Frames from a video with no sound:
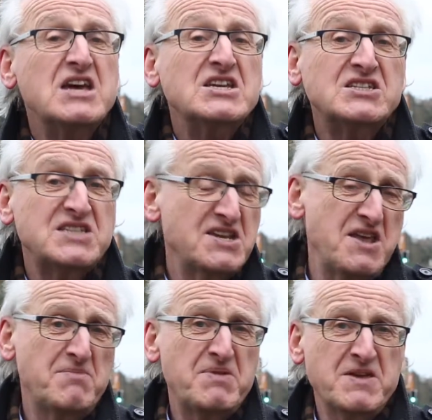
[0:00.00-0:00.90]

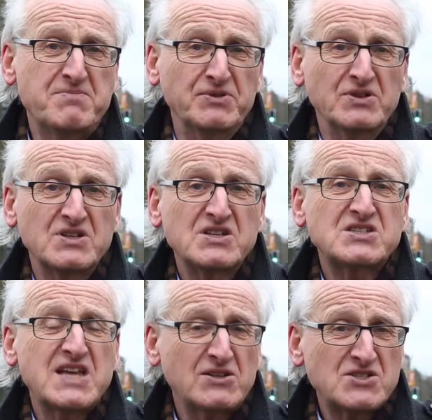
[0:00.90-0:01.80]
Senior people,
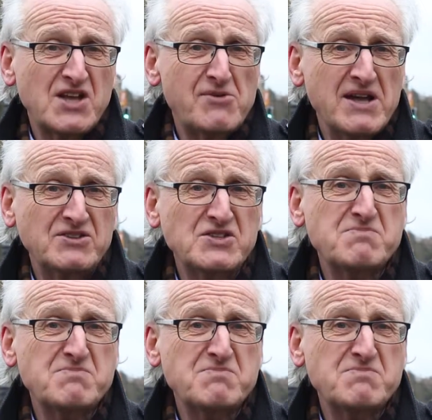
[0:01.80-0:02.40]
sales directors,